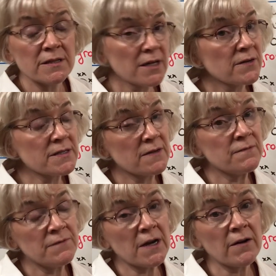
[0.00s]
there is a
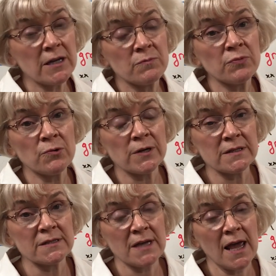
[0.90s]
very
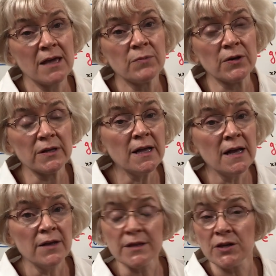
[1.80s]
important table
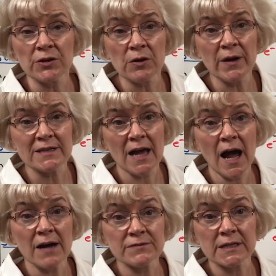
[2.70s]
that you're going to
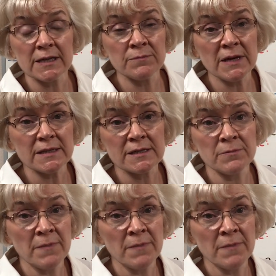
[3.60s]
have to commit to